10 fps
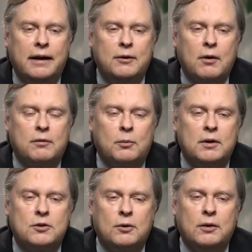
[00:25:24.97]
and you have to
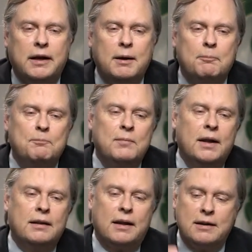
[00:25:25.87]
reassure him
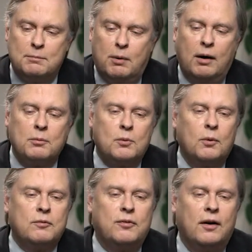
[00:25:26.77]
that his bombs
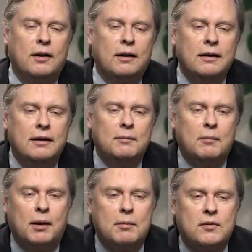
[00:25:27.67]
won't fall
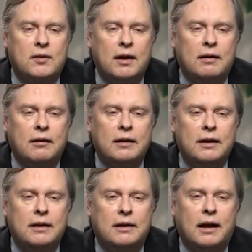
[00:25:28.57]
by mistake on
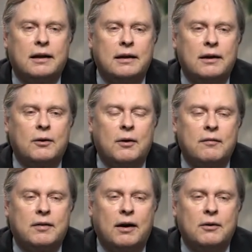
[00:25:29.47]
the deck of the
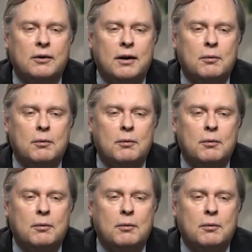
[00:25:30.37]
aircraft carrier.